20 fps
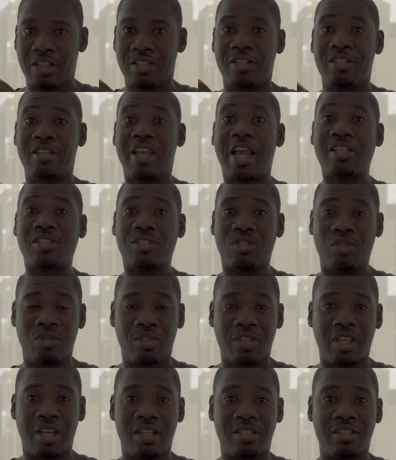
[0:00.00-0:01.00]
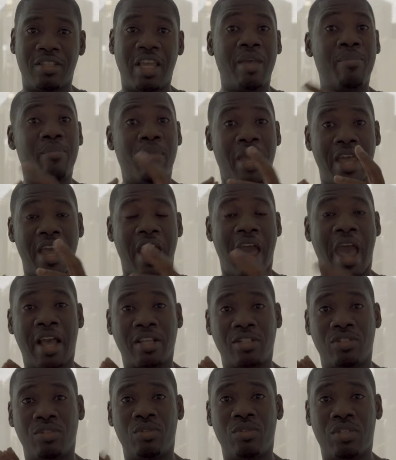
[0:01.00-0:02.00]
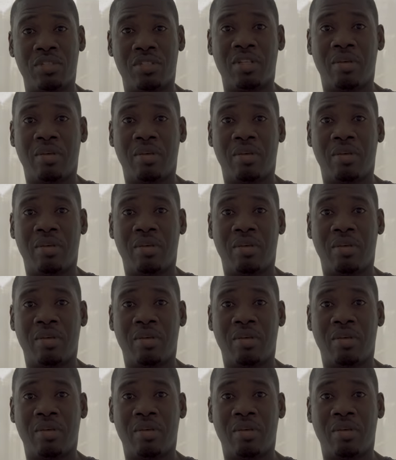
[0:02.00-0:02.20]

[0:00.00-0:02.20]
The next two things they may ask you to